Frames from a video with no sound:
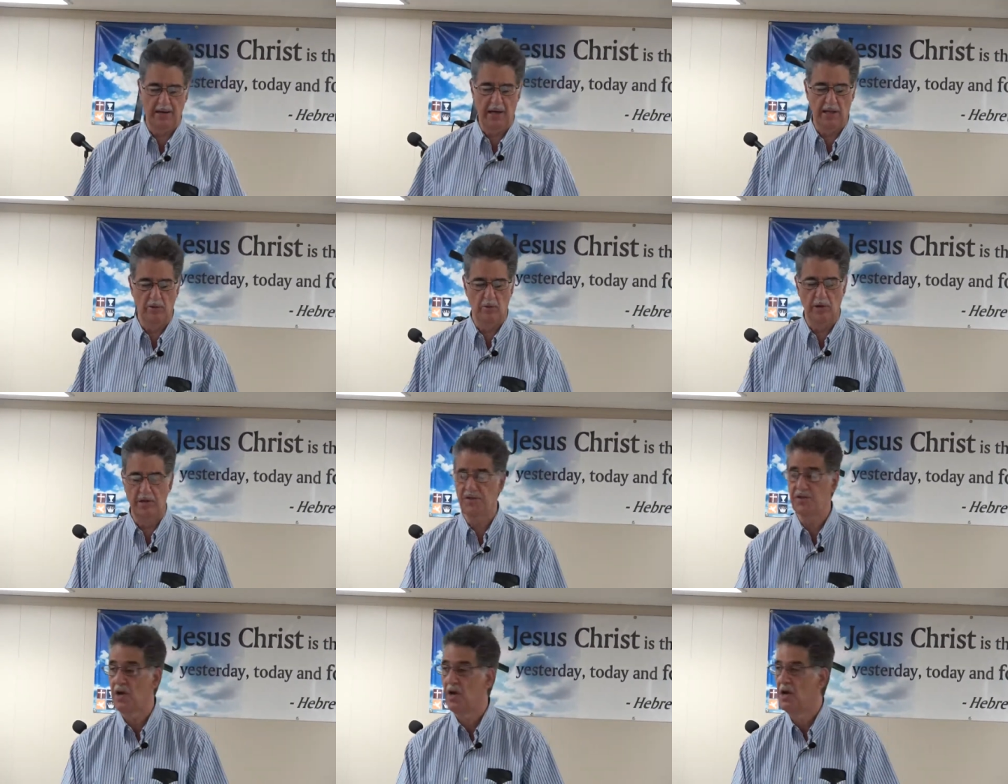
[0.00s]
In other
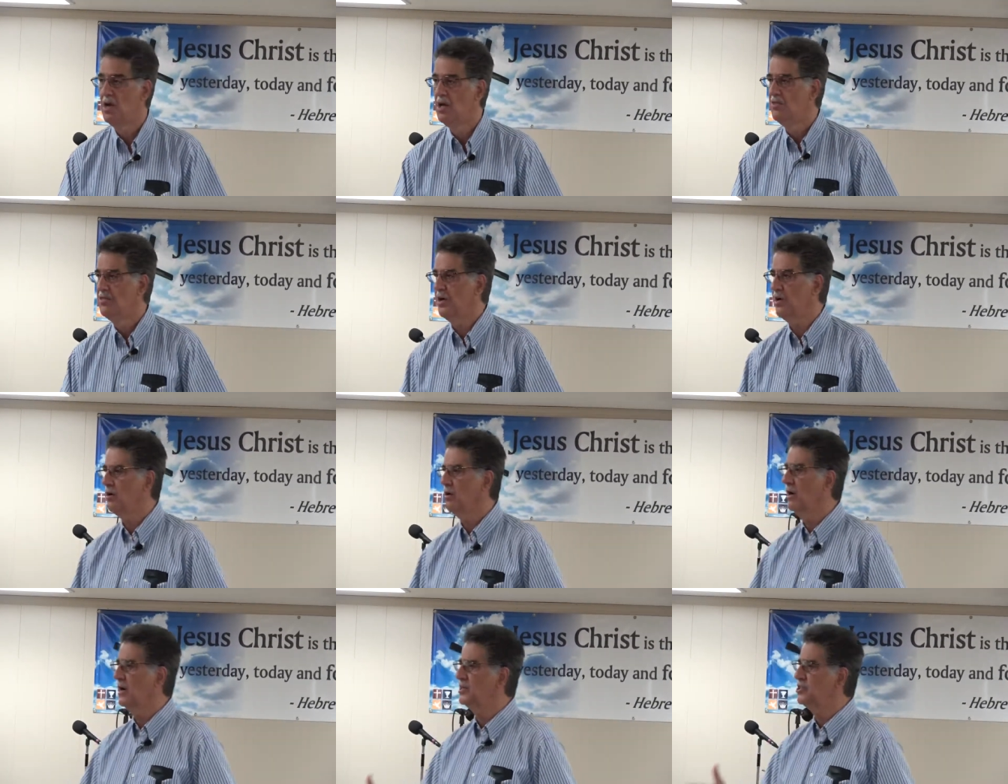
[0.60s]
words,
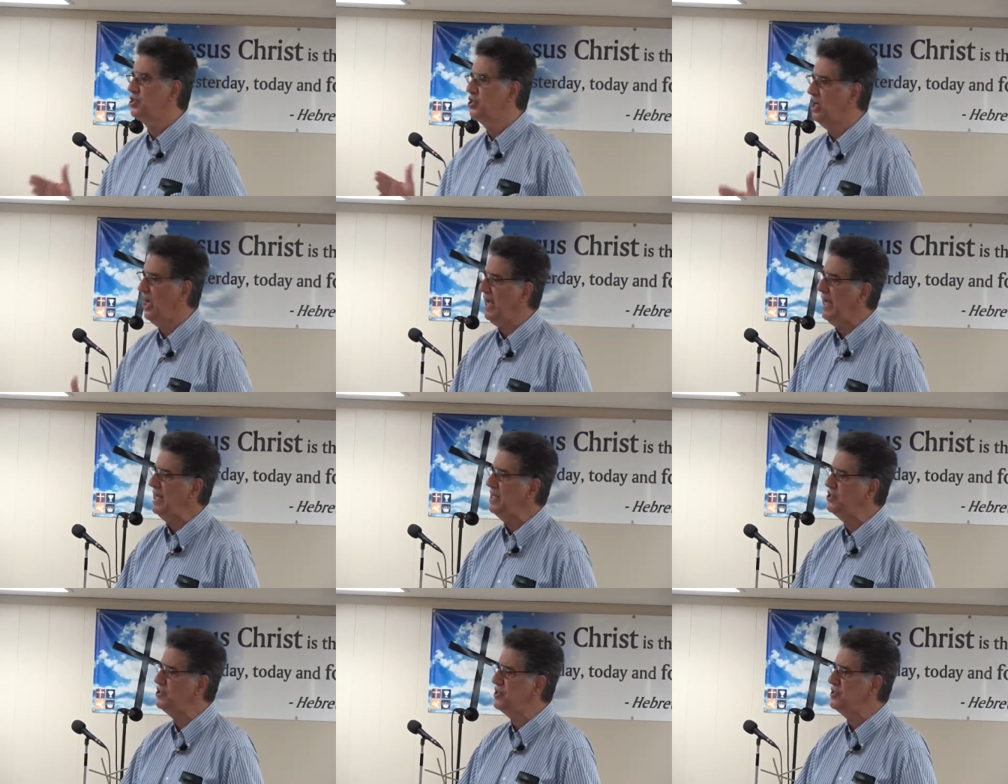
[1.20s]
there are
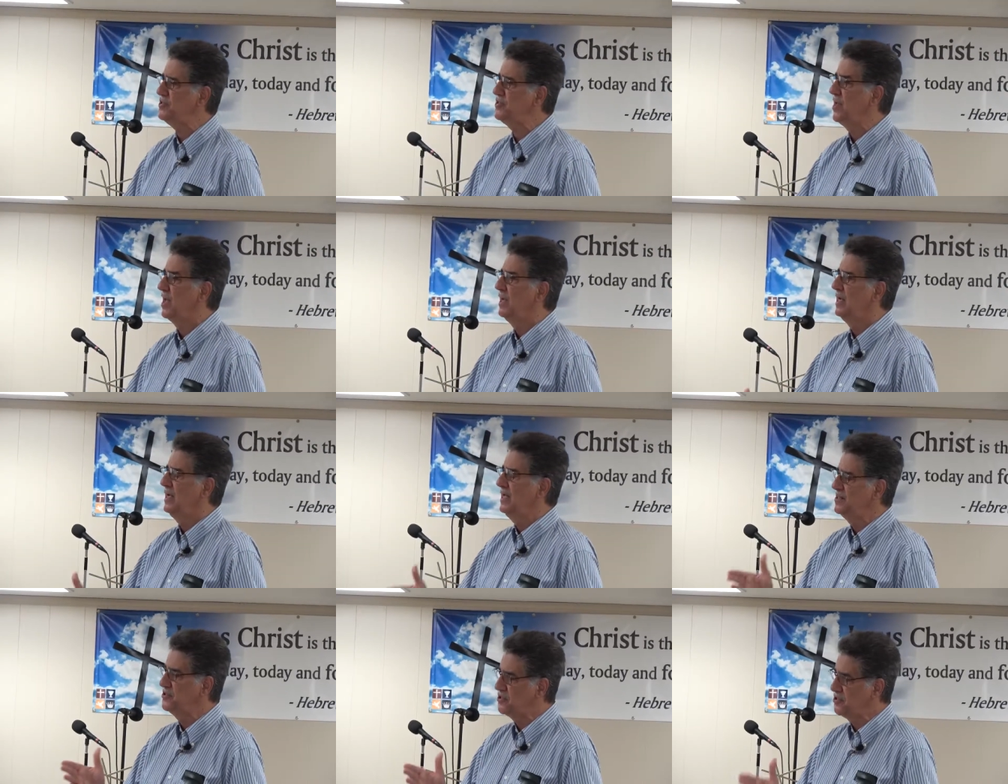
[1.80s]
changes
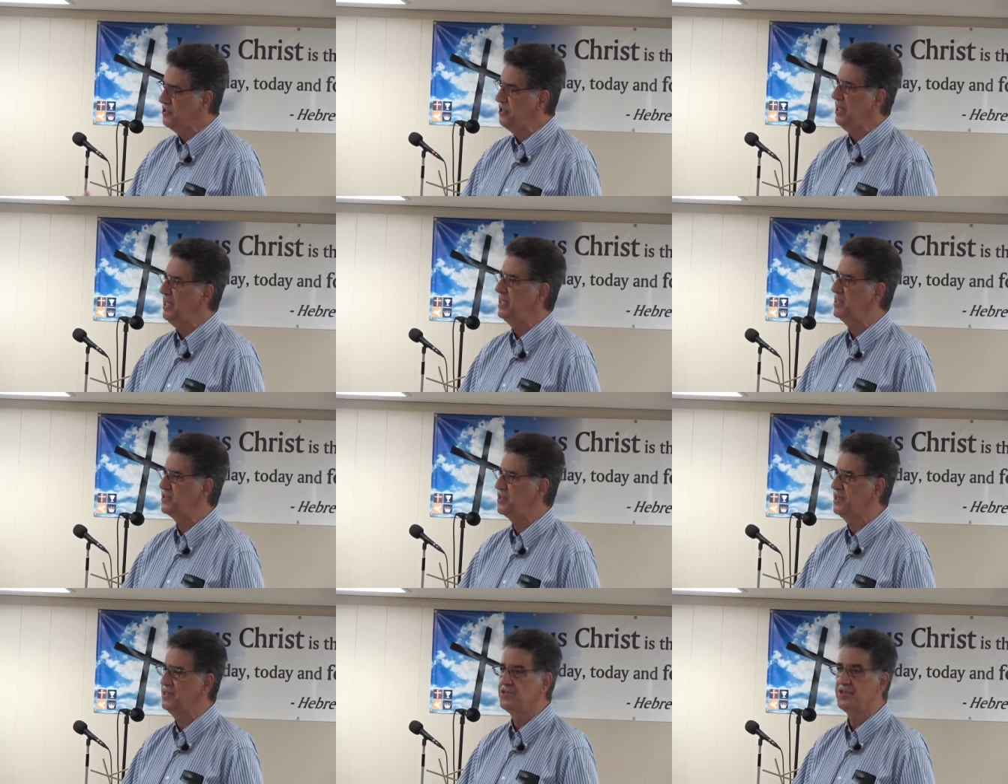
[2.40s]
in
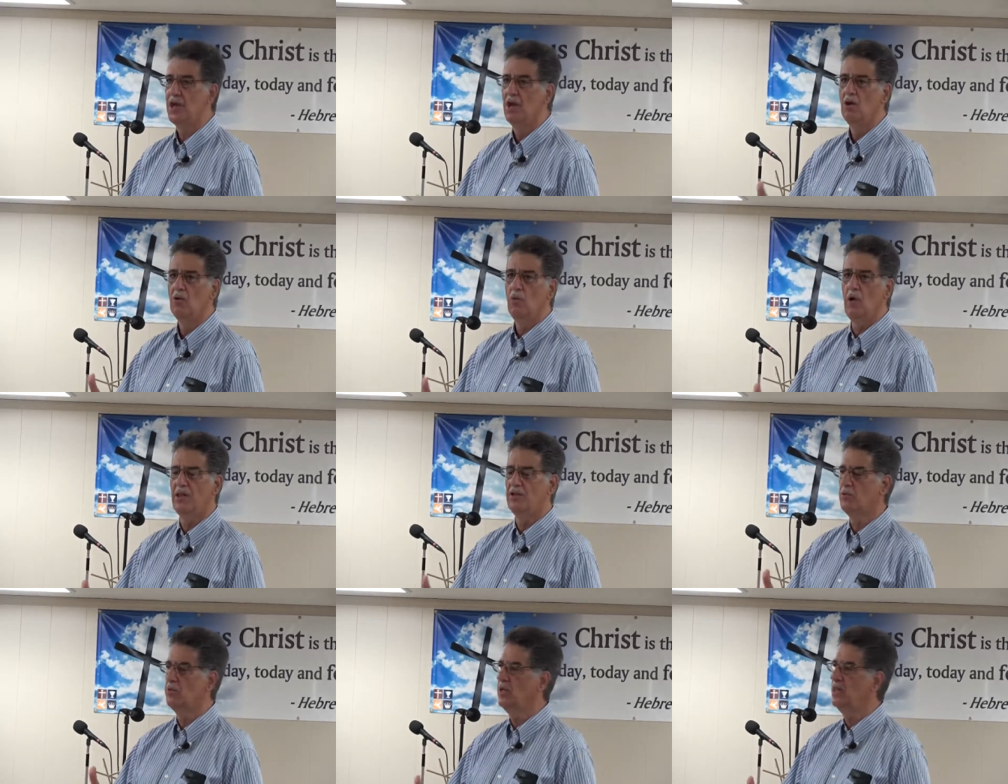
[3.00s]
seasons
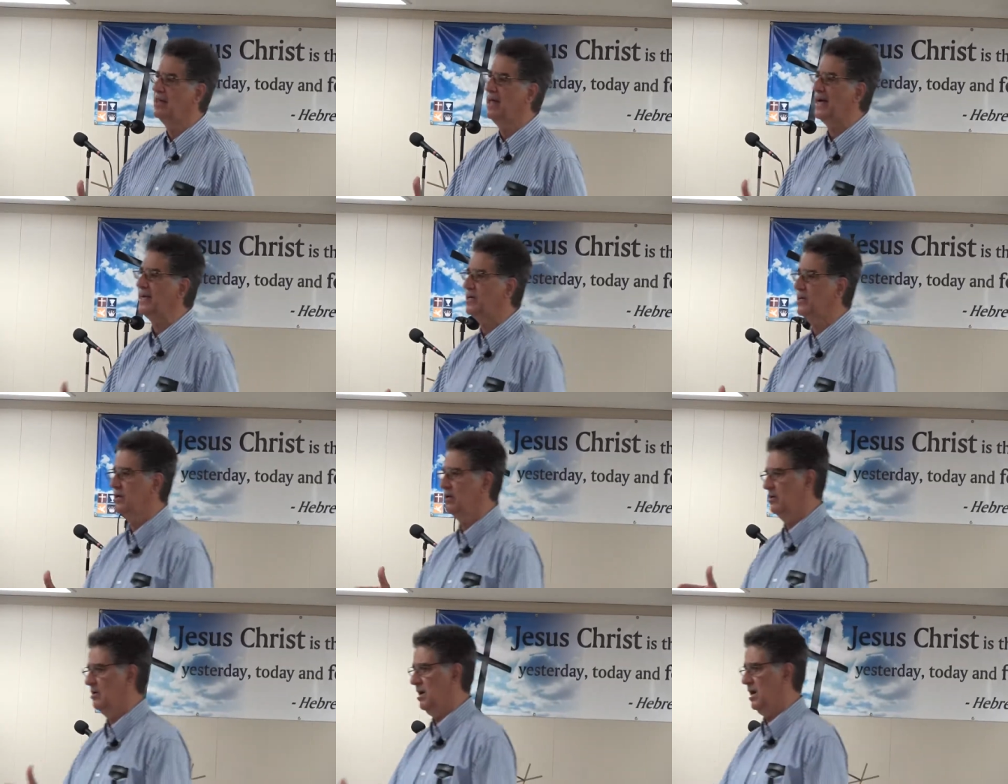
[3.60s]
whether we like
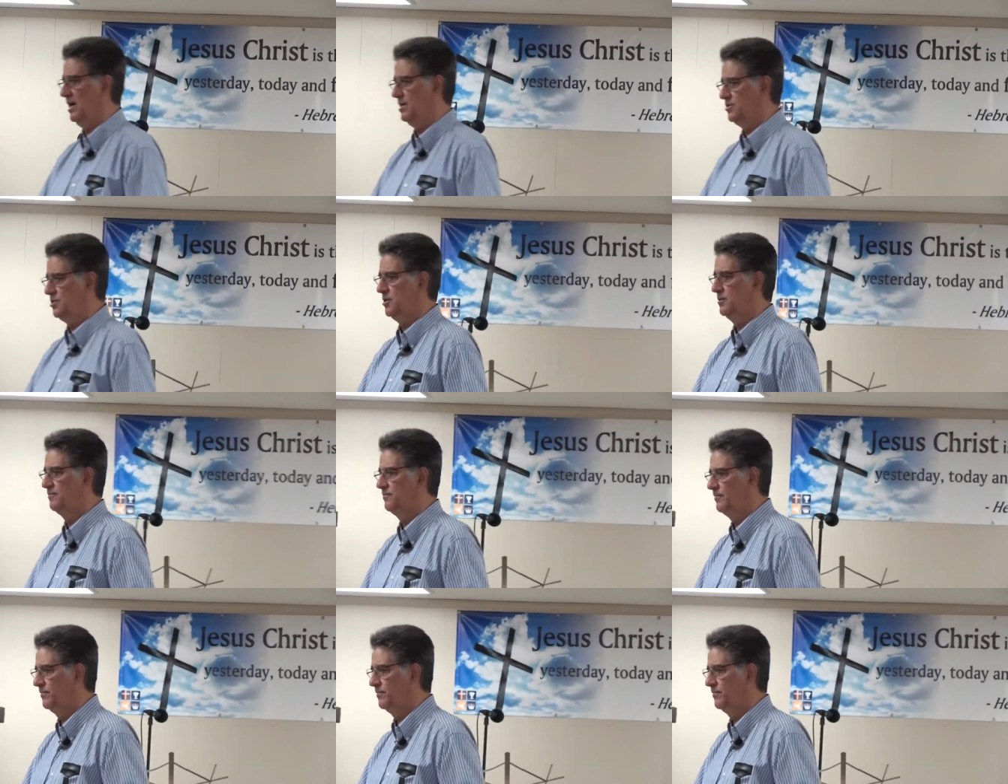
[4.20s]
it or not.